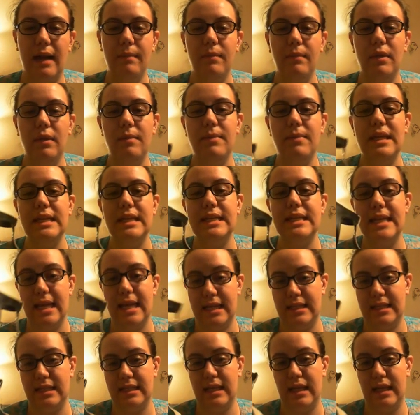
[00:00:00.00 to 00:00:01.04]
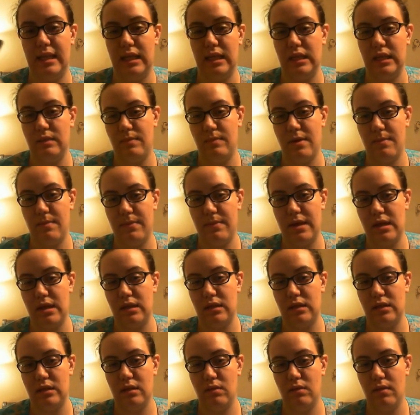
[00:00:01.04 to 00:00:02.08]
I'm going to be dancing in these
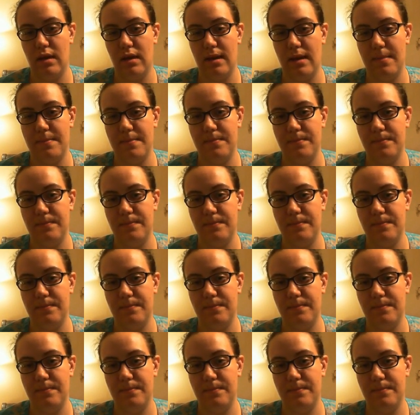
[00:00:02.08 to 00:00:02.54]
puppies, okay?